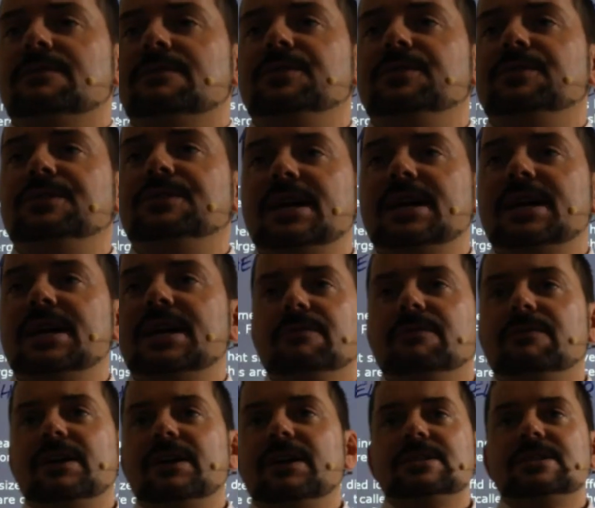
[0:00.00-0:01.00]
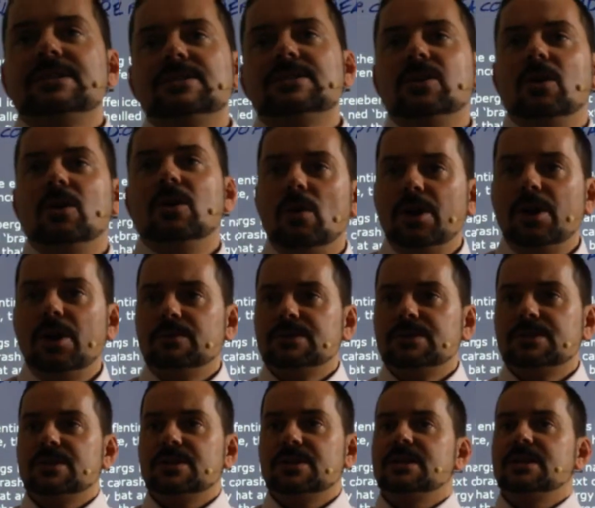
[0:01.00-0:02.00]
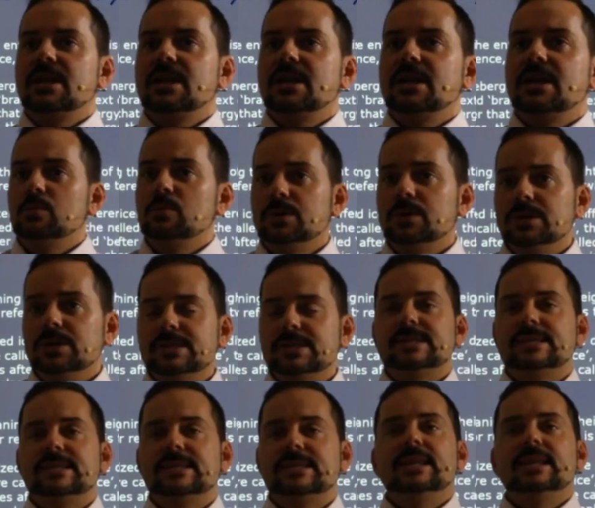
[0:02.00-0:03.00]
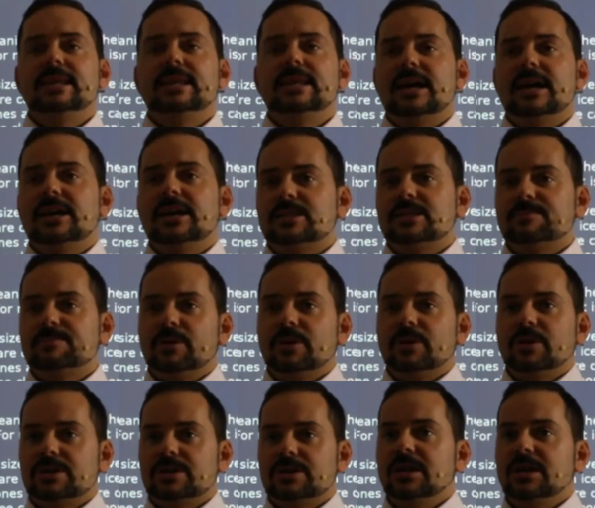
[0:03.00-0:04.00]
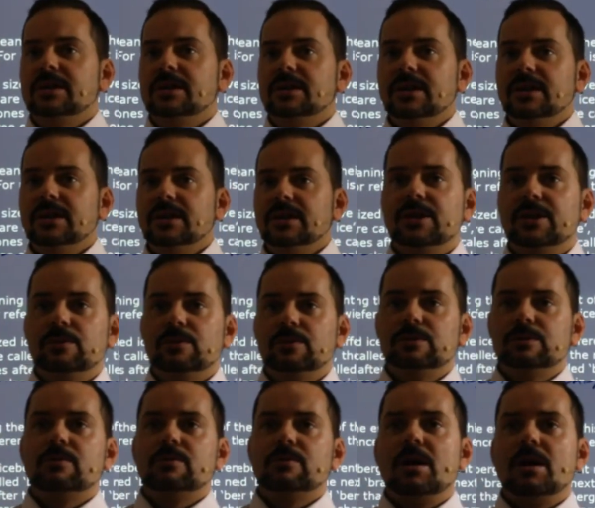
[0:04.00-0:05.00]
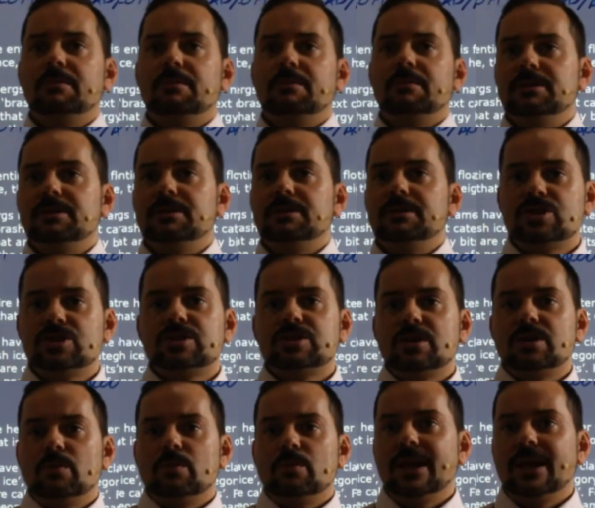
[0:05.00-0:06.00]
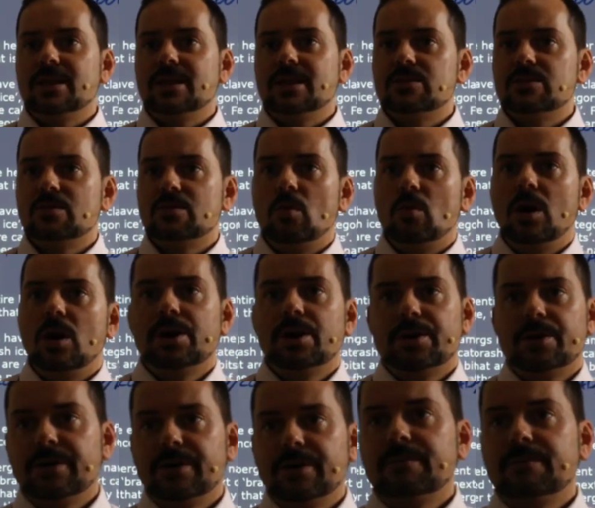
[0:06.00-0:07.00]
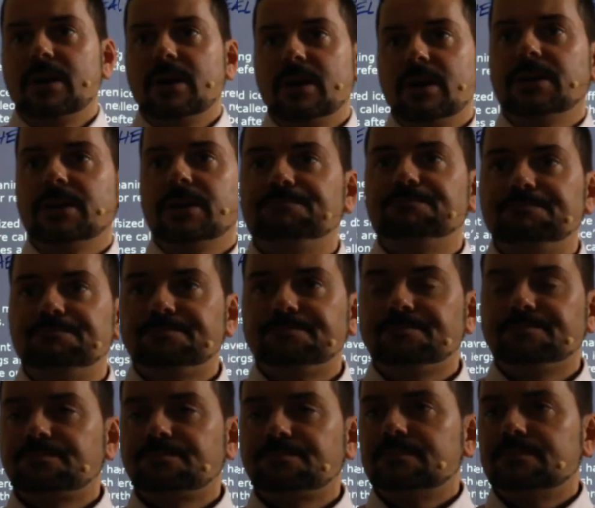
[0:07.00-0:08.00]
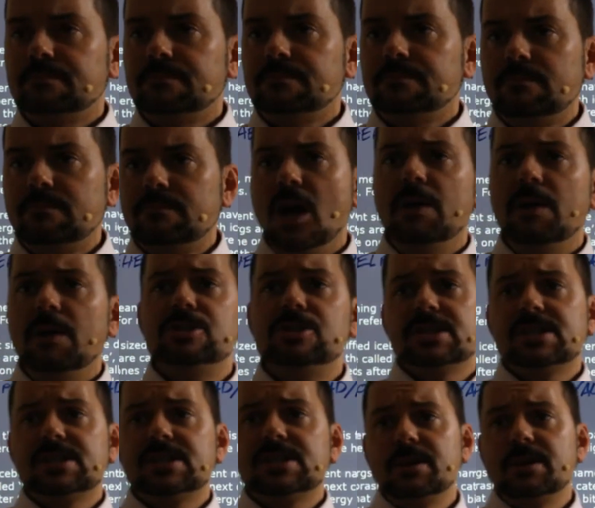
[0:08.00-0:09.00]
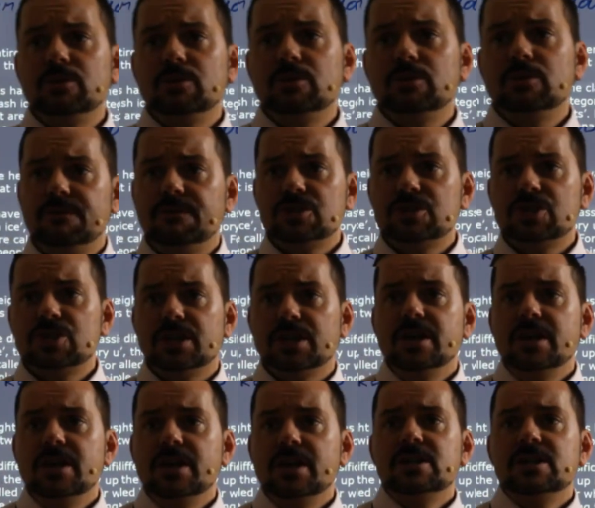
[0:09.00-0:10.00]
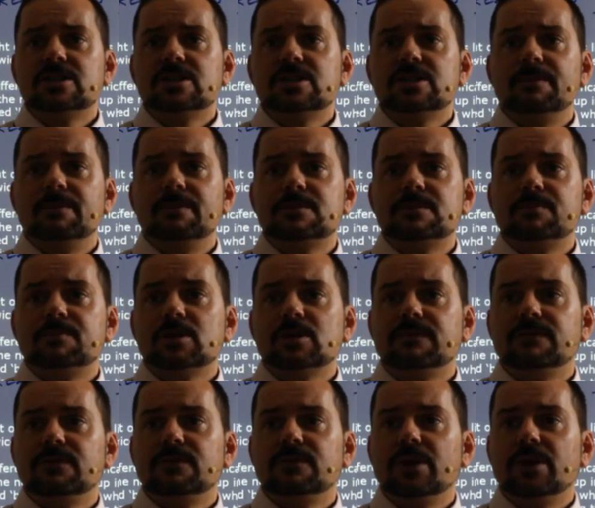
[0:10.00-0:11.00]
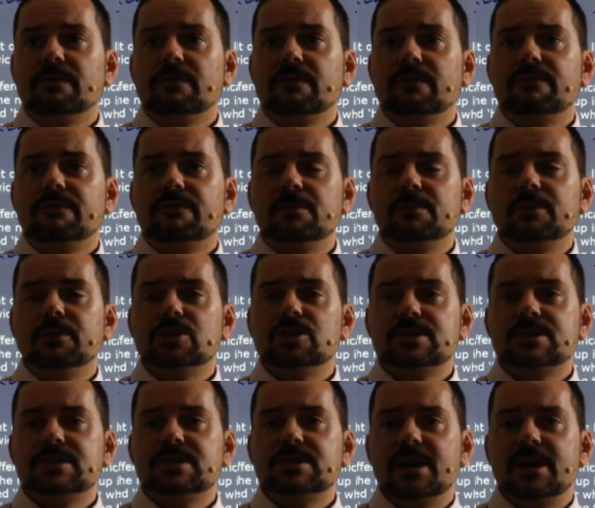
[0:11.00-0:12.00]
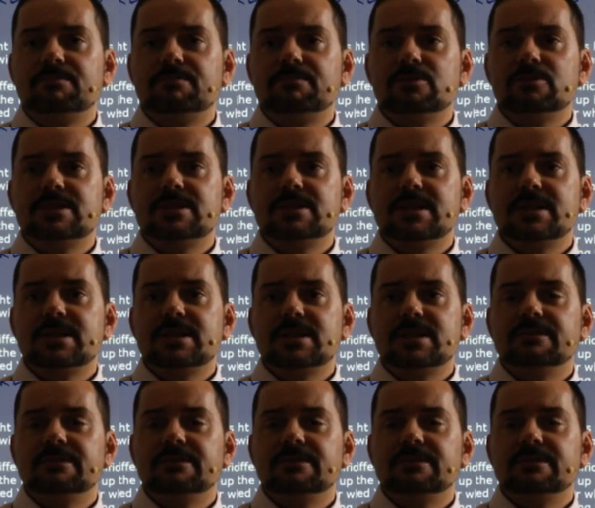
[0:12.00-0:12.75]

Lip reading: the density of ice and salt water was the same, we wouldn't see the icebergs. Yeah, they would probably be just somewhere in the water, right? Abhishek says, I'm doing fishing and some icebergs floating in front of me are just 10%